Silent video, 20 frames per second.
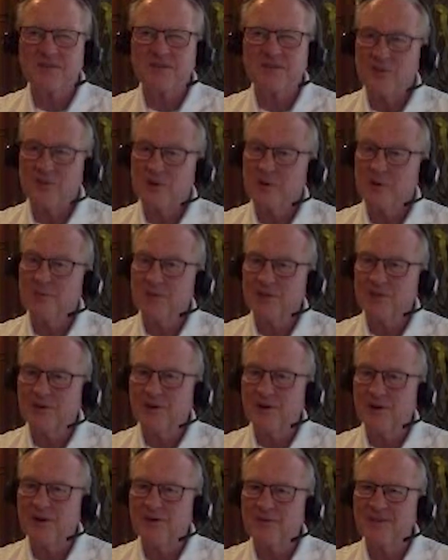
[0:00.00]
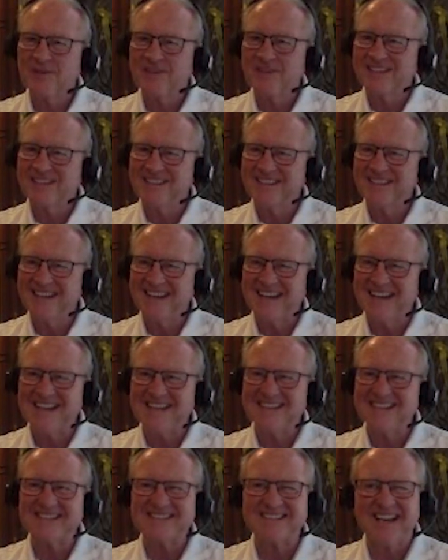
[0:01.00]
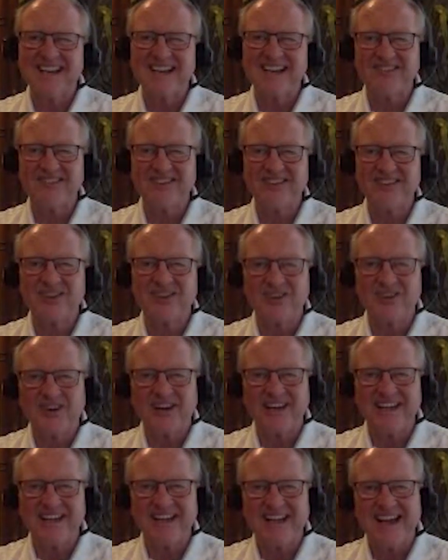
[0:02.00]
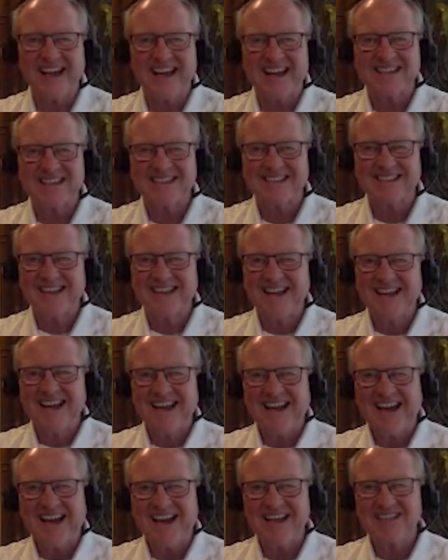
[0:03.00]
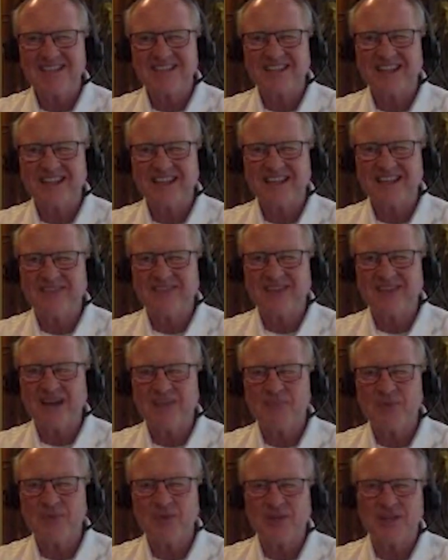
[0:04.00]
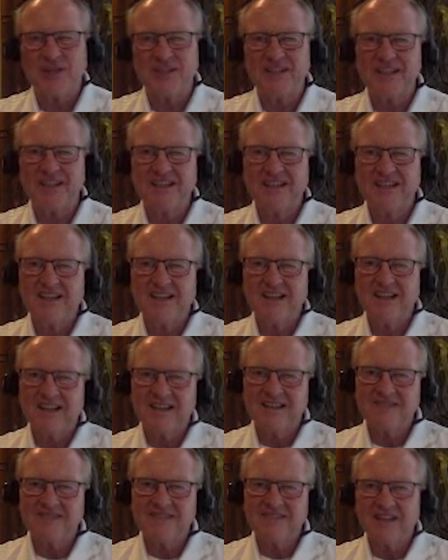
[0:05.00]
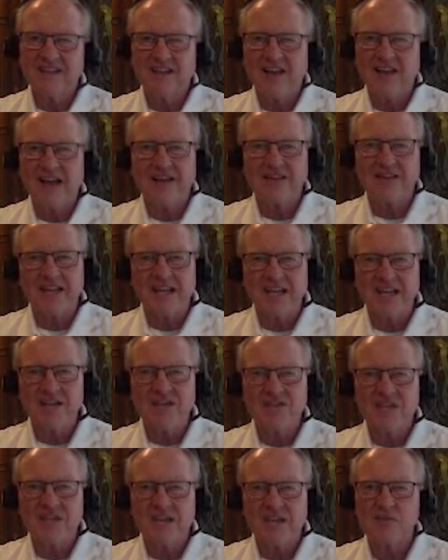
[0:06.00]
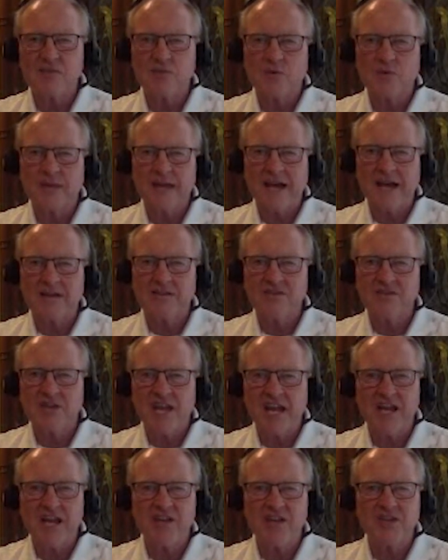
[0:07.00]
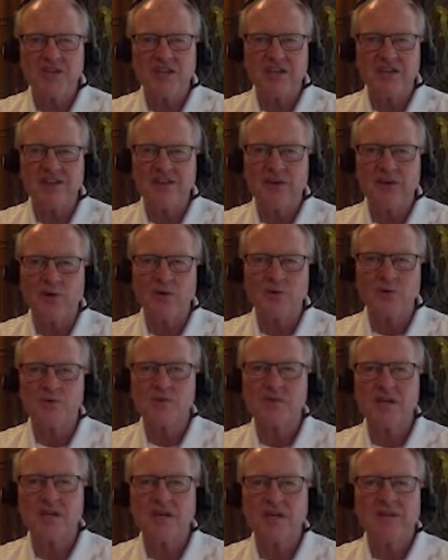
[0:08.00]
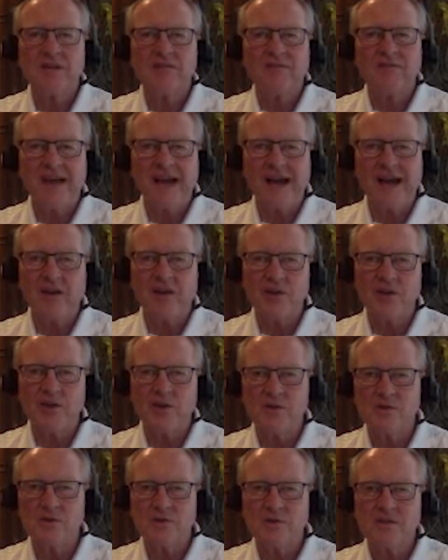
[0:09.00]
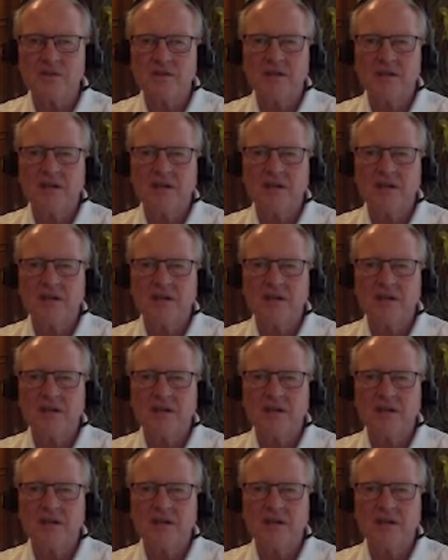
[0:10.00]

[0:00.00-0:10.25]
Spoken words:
horribly wrong with it, and that is it's got a real green cast. Actually, if I put a lot of the ink sets without changing those values